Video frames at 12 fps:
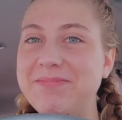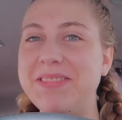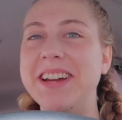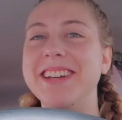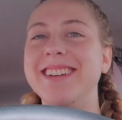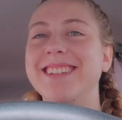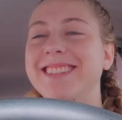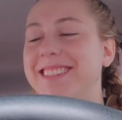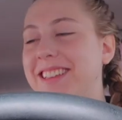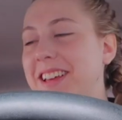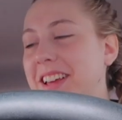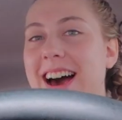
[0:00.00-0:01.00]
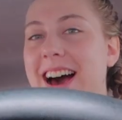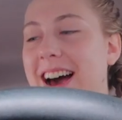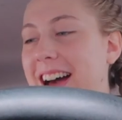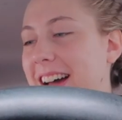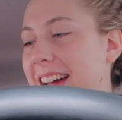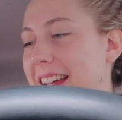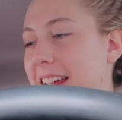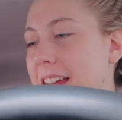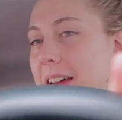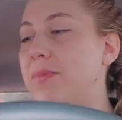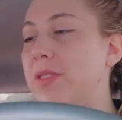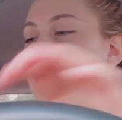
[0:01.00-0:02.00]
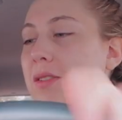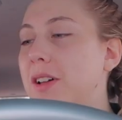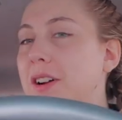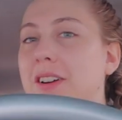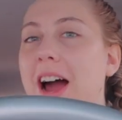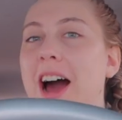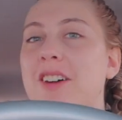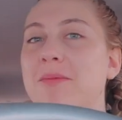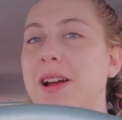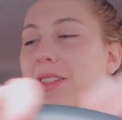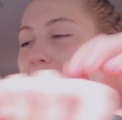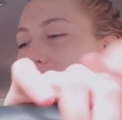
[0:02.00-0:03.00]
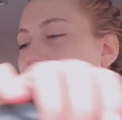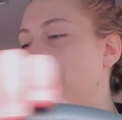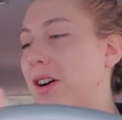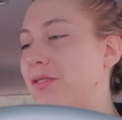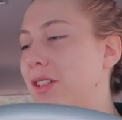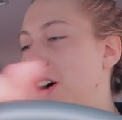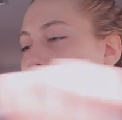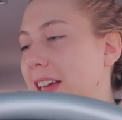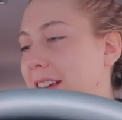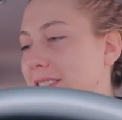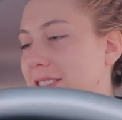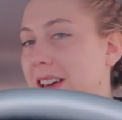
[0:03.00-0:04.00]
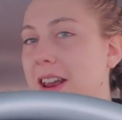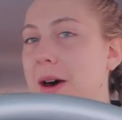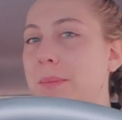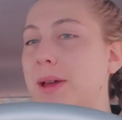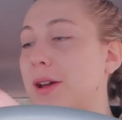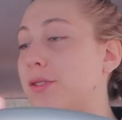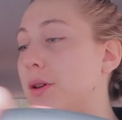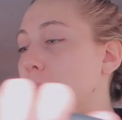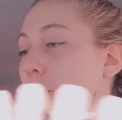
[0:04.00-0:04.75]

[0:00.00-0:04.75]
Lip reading: Because I no longer have my little car vlogging set up because it